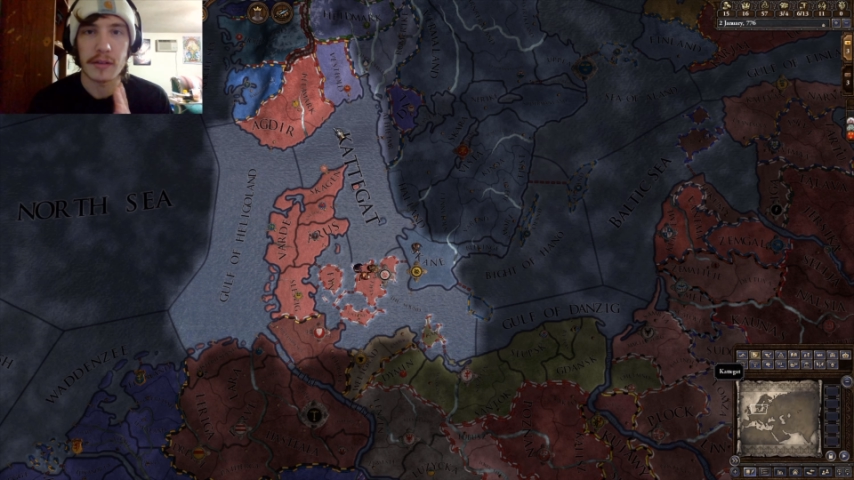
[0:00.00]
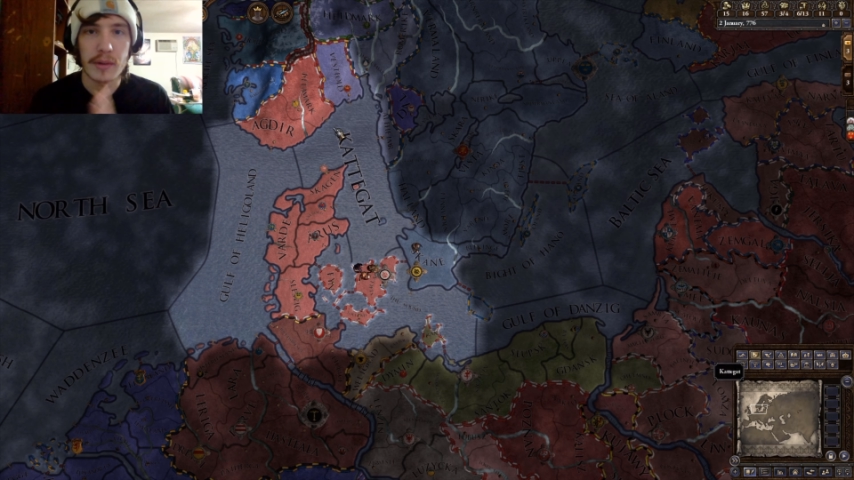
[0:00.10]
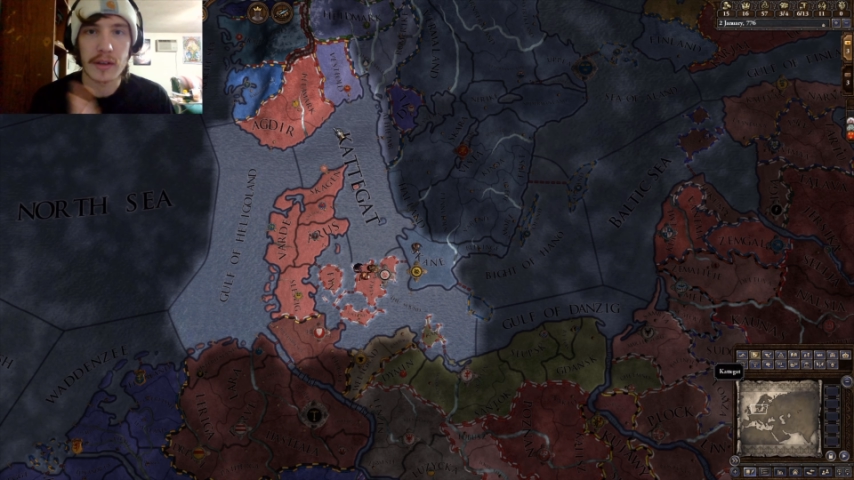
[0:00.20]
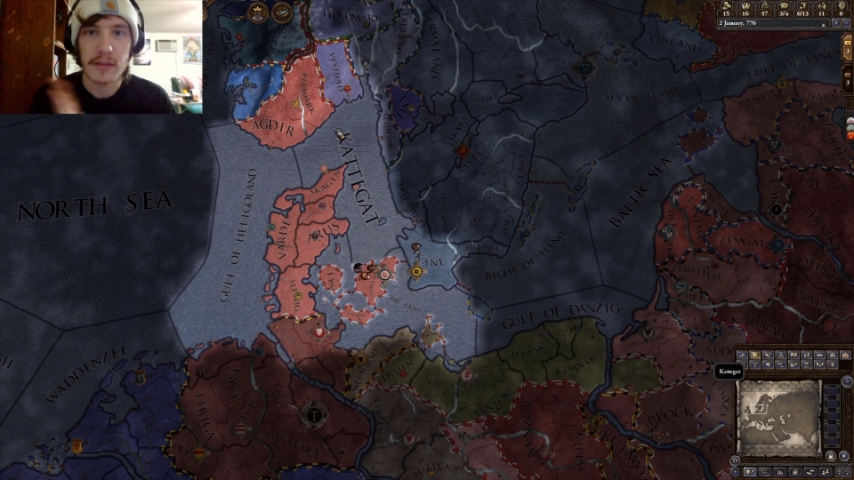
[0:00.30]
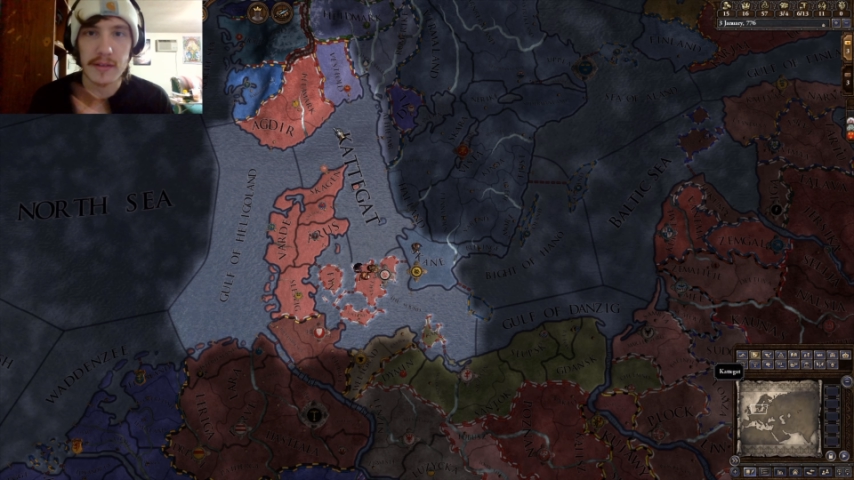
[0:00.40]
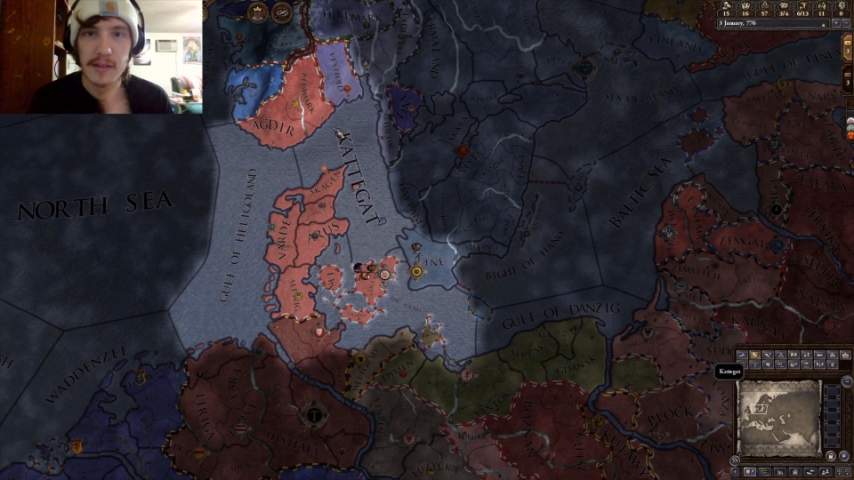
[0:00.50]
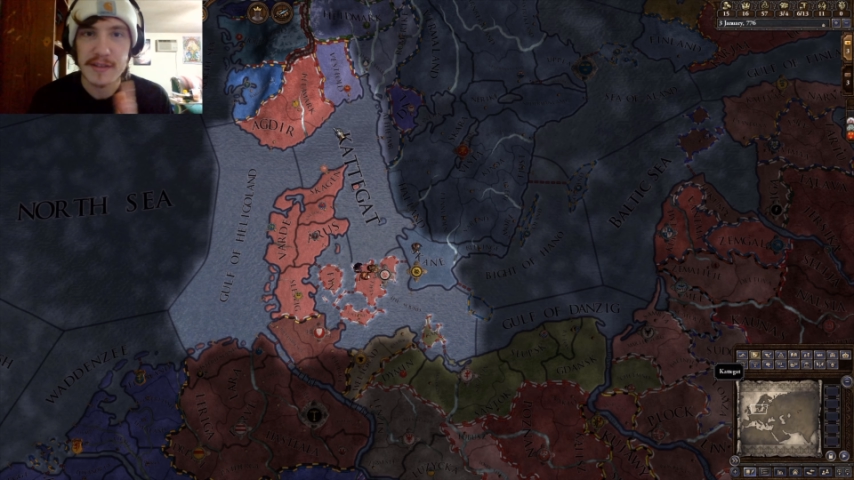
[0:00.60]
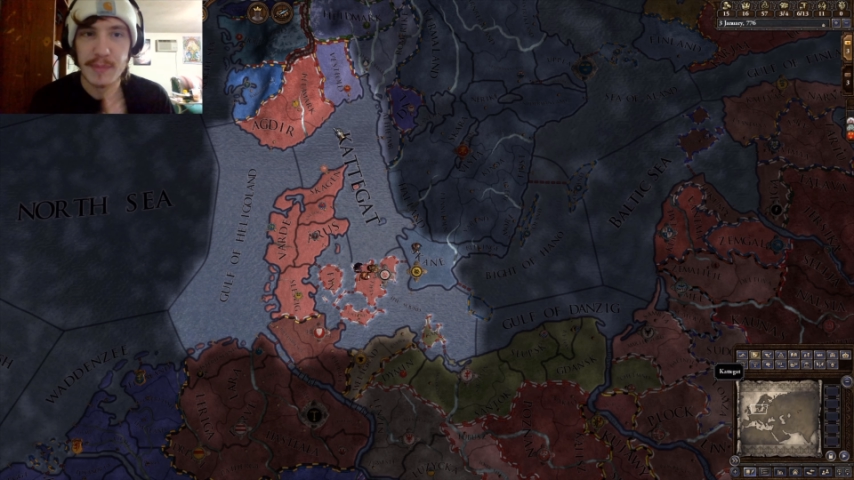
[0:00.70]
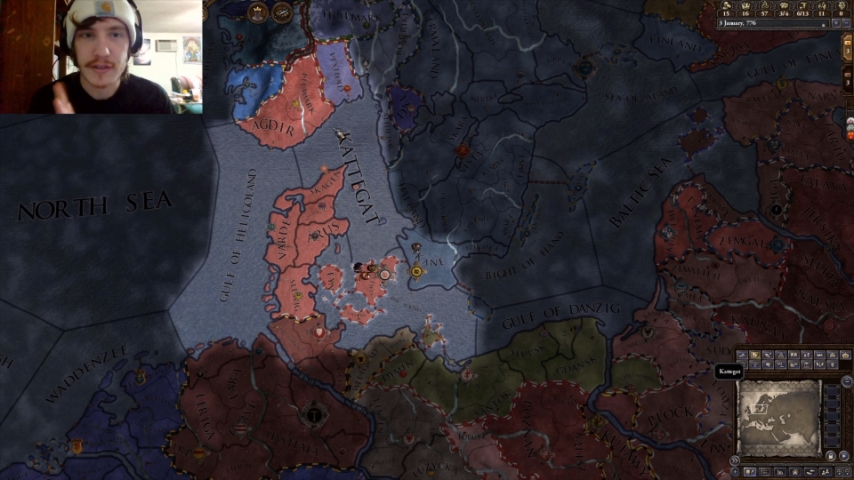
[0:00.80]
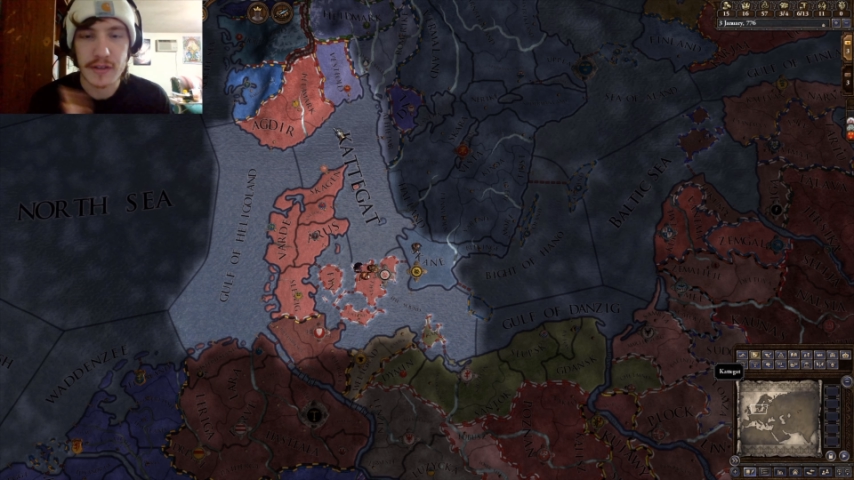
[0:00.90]
when all the
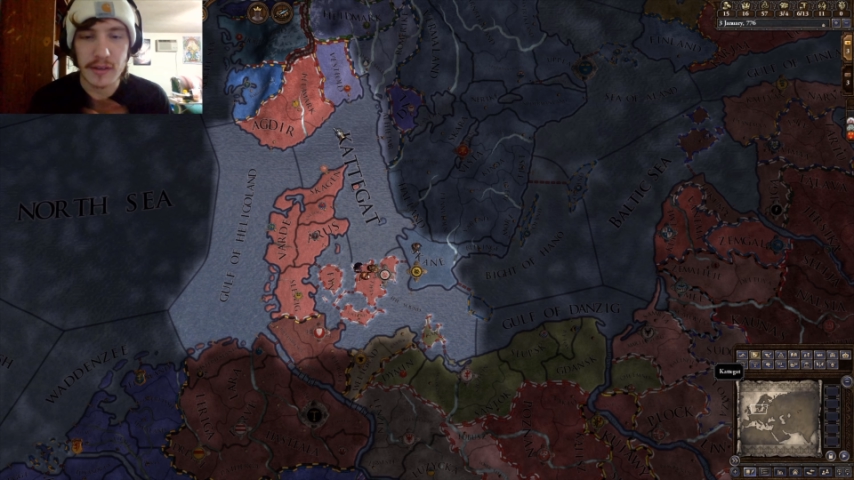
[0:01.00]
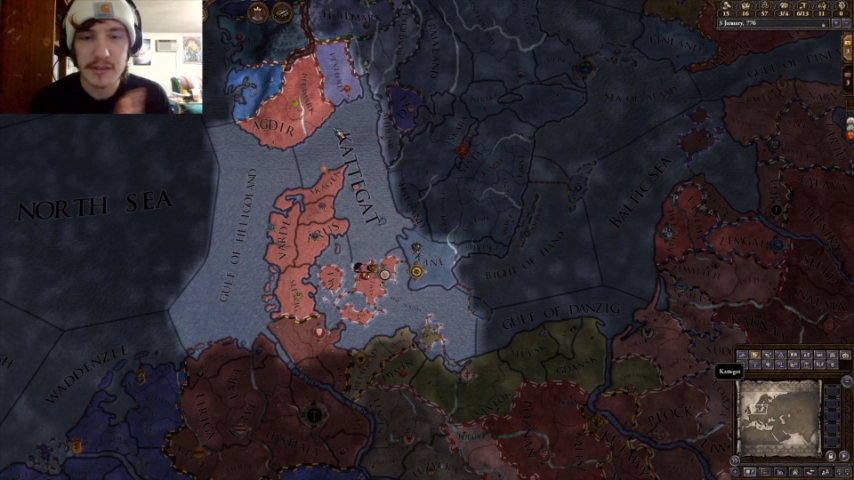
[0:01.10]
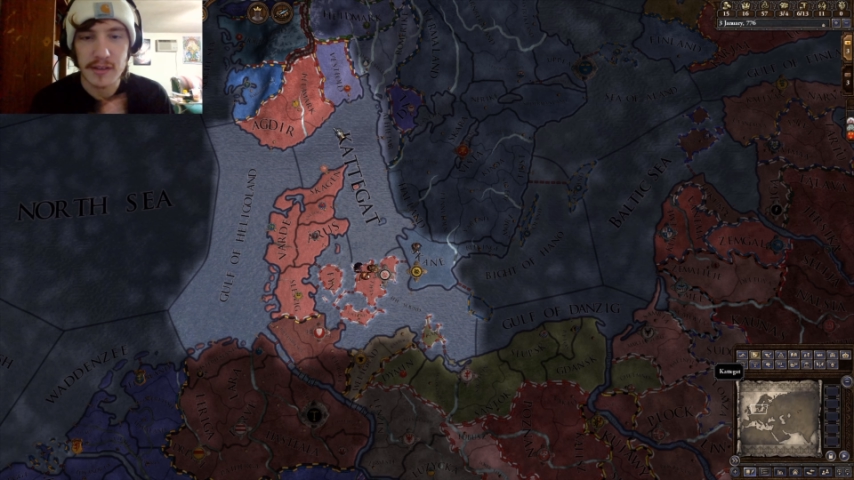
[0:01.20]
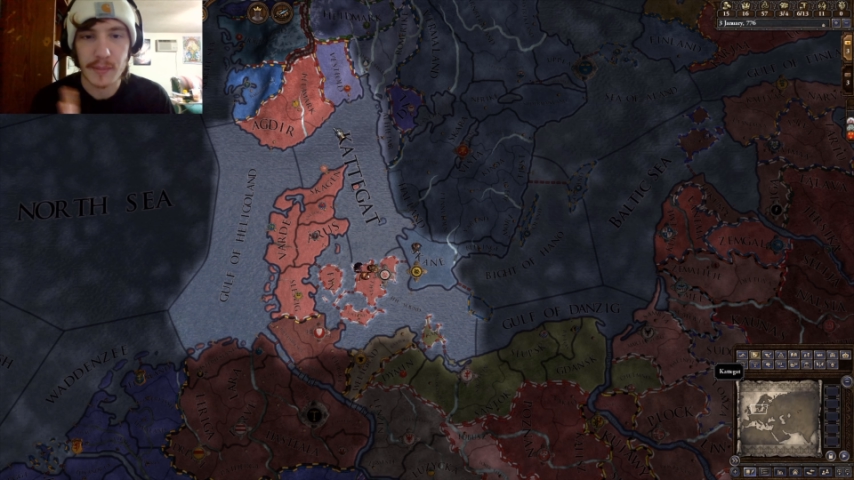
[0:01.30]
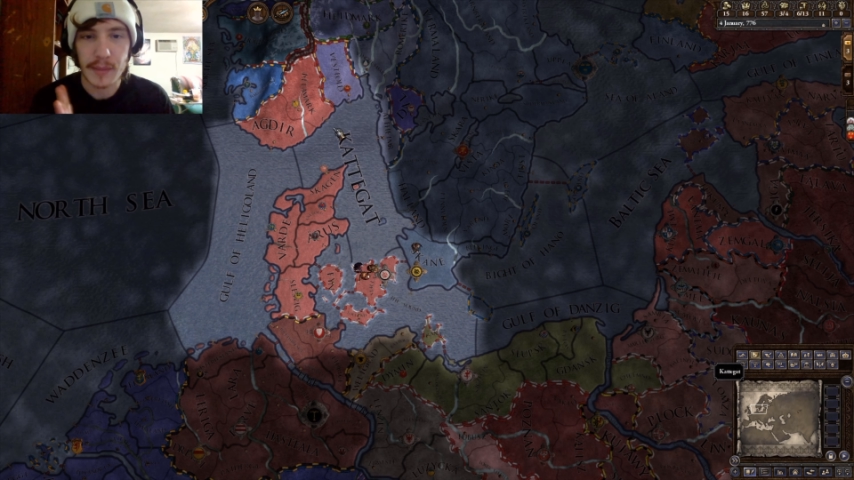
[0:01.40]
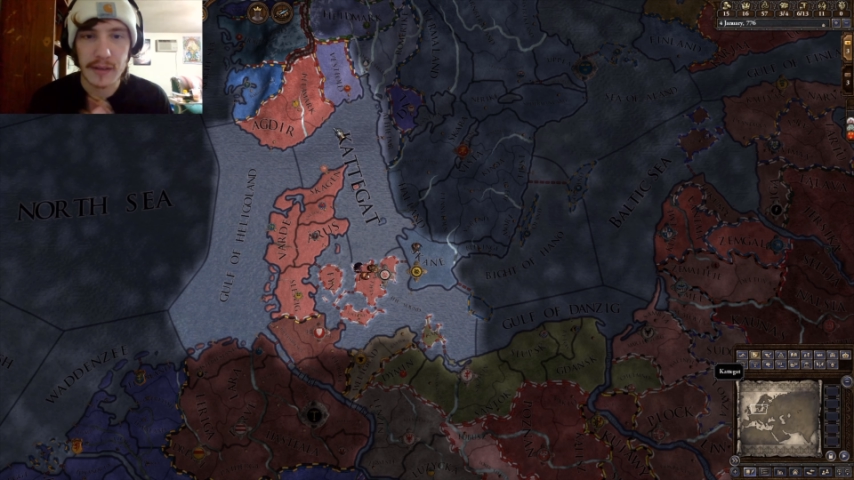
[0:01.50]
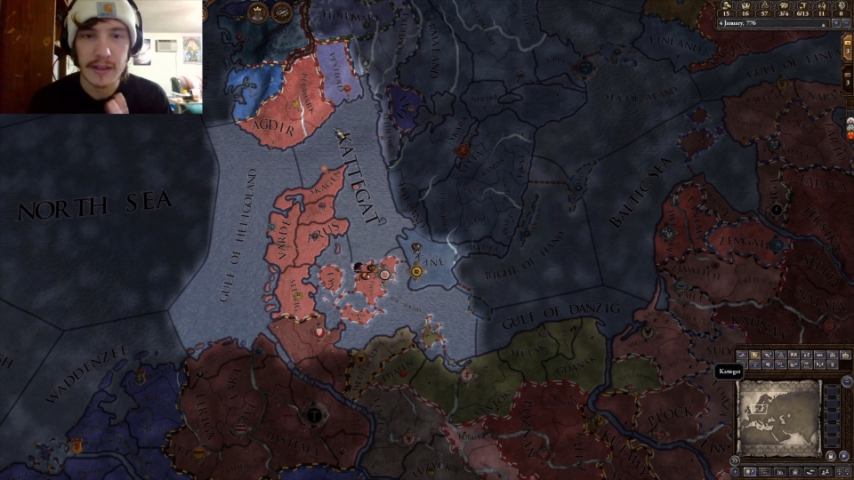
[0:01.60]
expansions come out,